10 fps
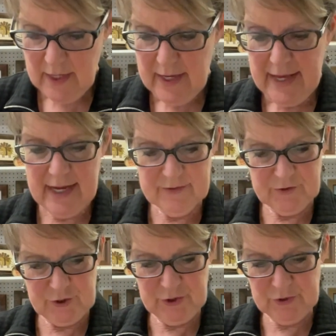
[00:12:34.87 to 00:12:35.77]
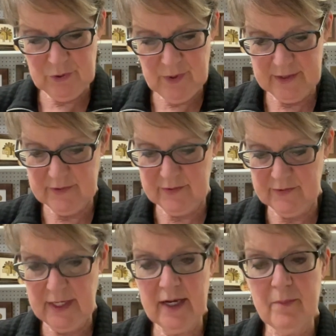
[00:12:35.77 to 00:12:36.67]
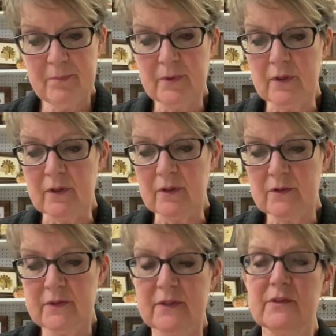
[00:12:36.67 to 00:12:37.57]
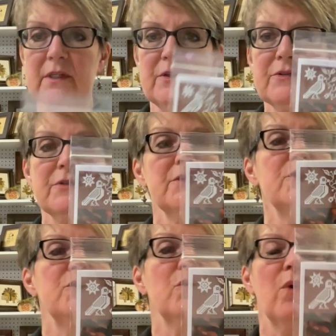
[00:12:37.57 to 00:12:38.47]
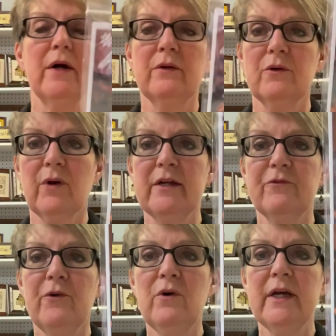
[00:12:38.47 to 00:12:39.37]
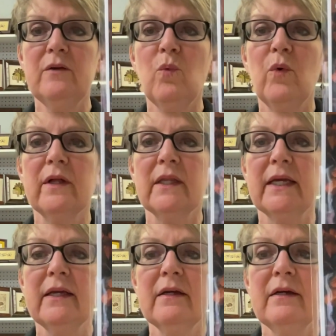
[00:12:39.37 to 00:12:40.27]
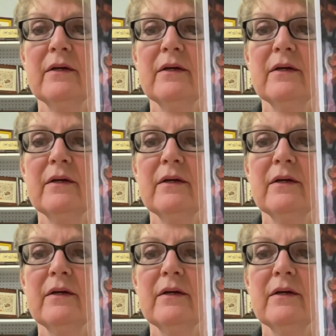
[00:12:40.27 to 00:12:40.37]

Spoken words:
has 2 samplers. Let's see. This is a new one. Grateful and Willing.